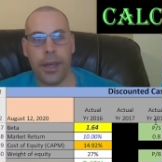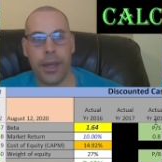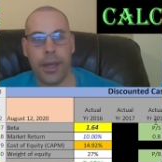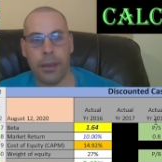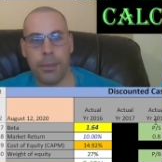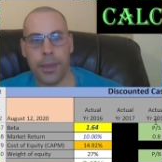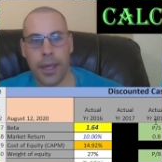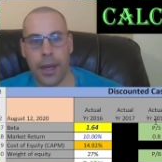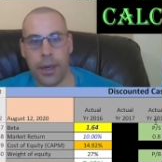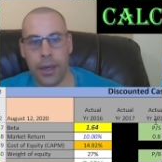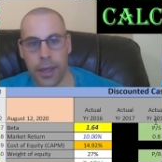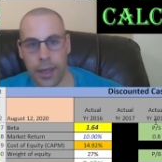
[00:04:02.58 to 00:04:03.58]
income to
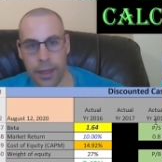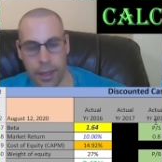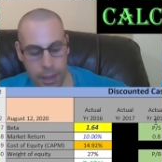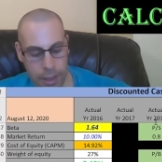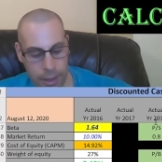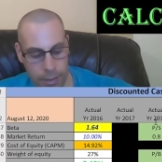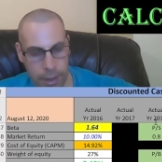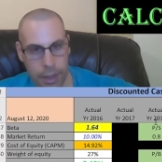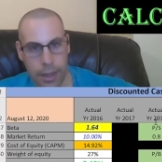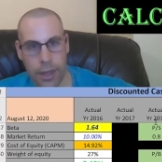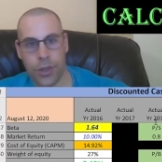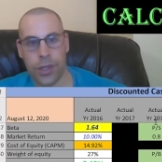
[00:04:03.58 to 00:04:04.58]
calculate the
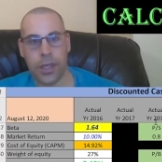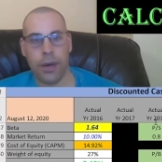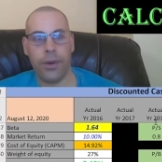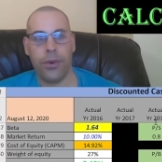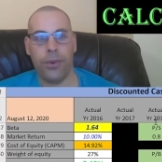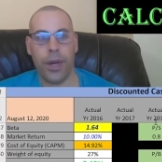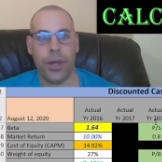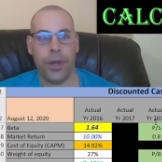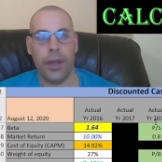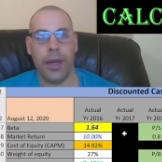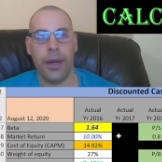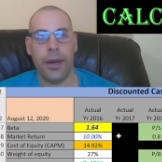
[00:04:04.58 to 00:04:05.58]
interest coverage ratio
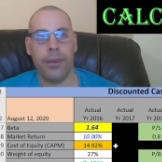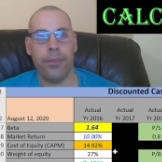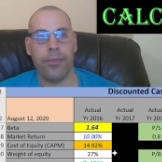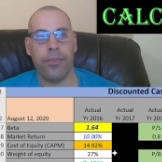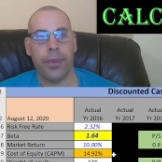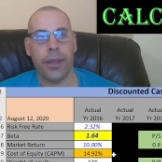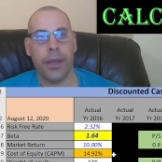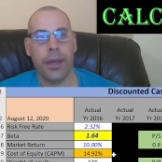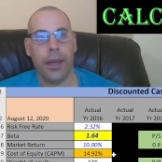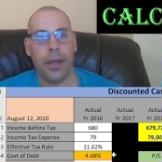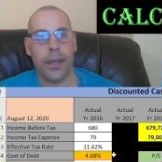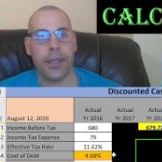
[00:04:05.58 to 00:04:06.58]
later.
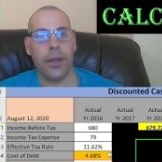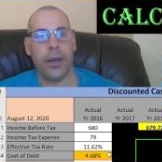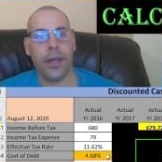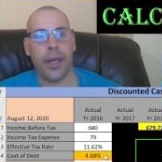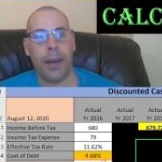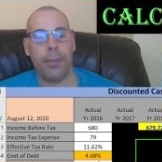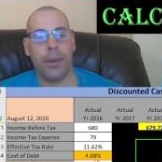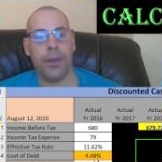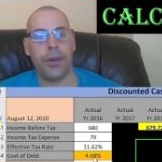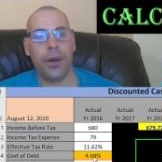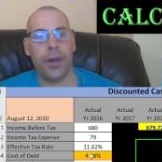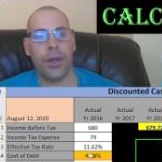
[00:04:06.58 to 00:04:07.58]
Let's look at a capital
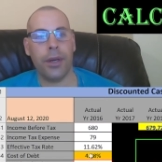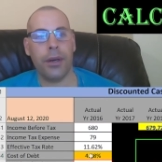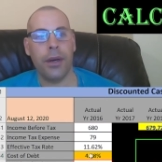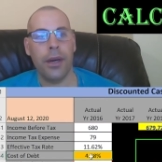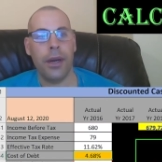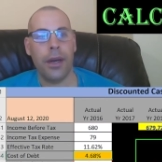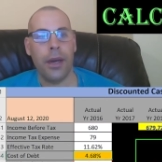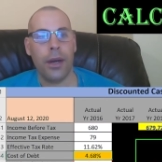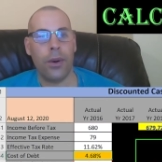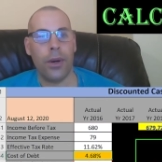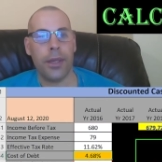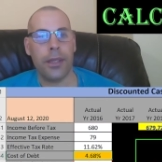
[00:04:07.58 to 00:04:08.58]
structure.
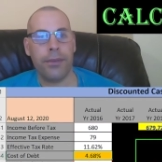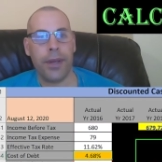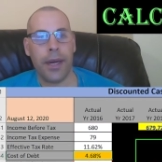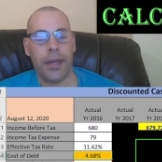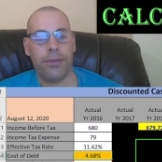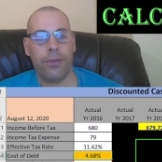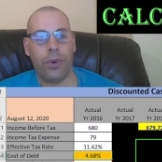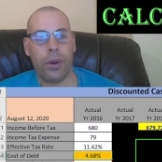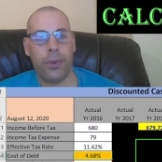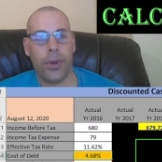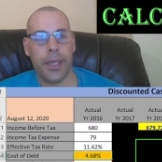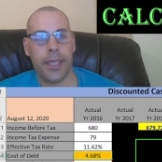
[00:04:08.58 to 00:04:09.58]
Cost of debt is
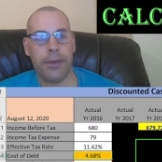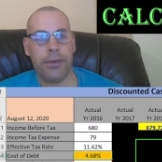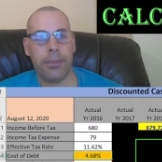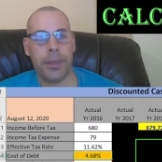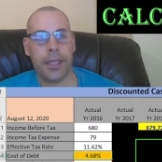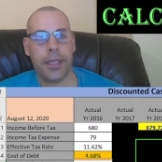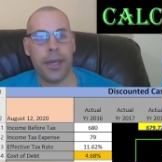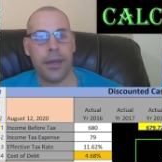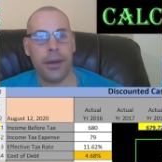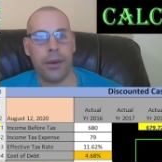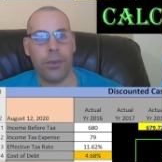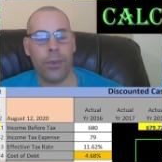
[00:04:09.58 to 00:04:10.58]
four point seven
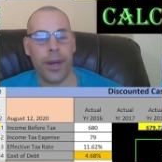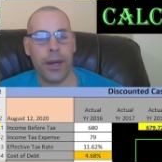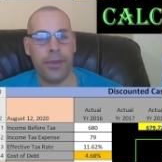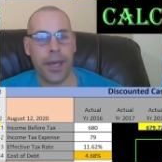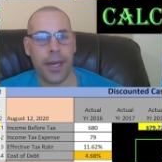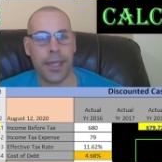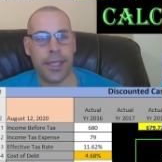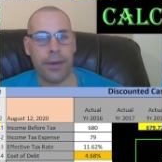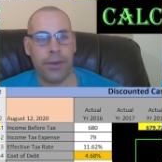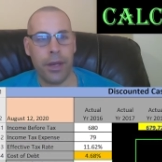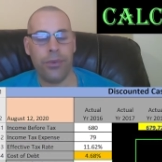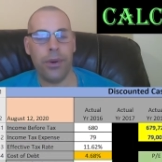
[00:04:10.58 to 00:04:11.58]
percent, weight of debt is
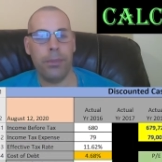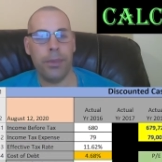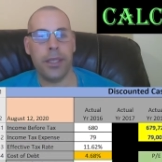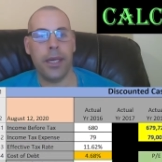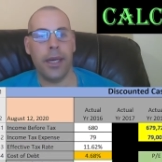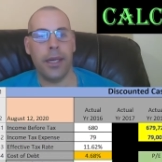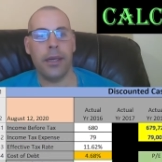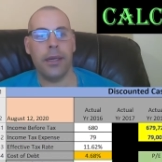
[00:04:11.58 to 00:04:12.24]
seventy-three percent,